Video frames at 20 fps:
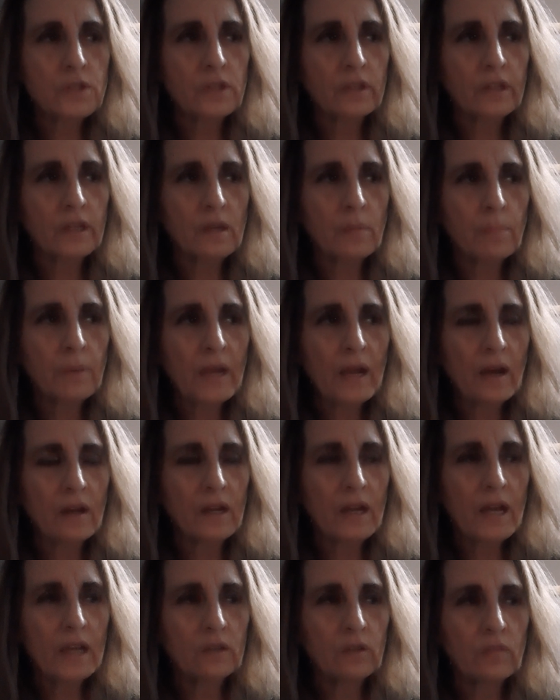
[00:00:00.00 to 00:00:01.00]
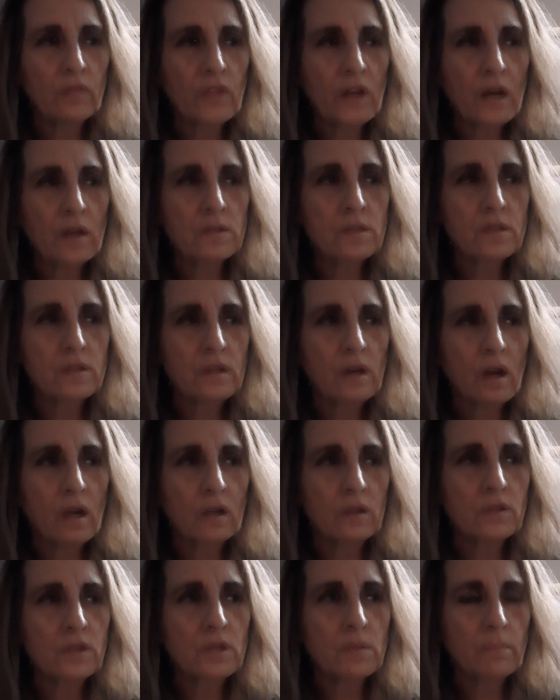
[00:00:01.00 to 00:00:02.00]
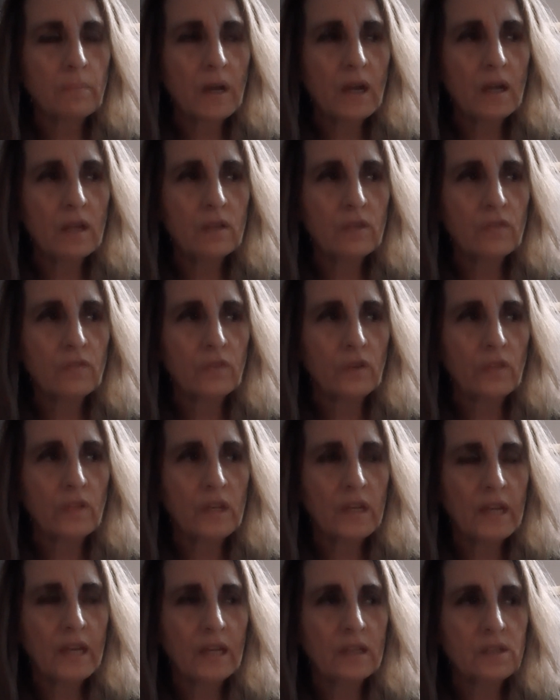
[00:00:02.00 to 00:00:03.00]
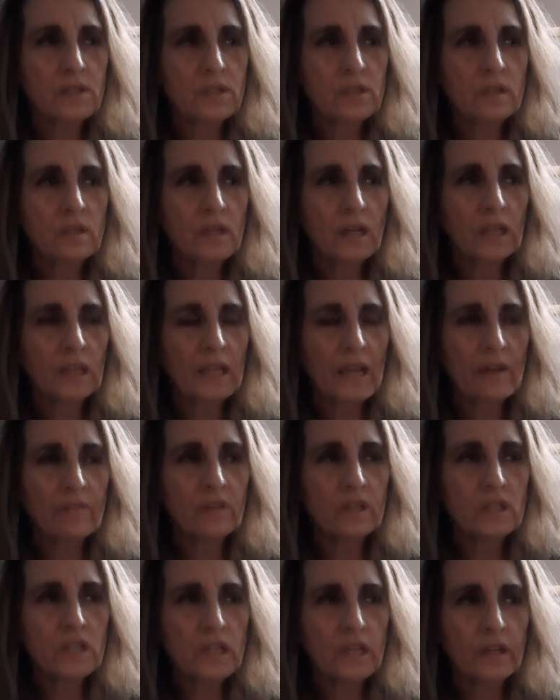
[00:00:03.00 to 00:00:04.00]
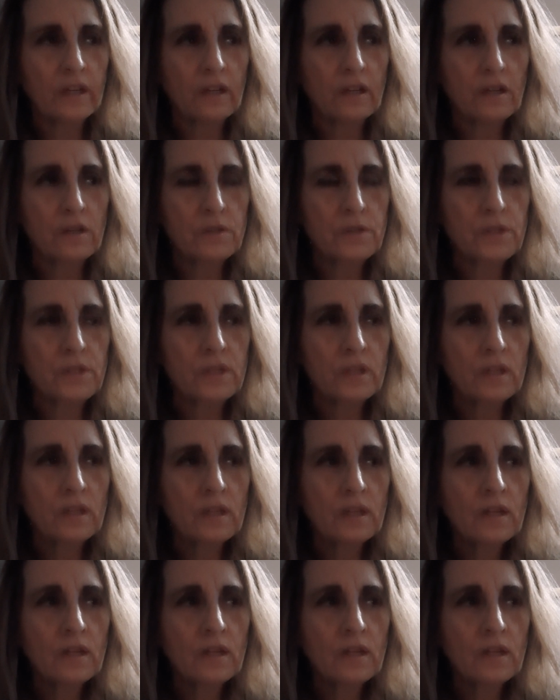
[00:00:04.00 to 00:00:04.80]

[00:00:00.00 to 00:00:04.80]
They're going to pay out $100,000 a month for the next 11 years.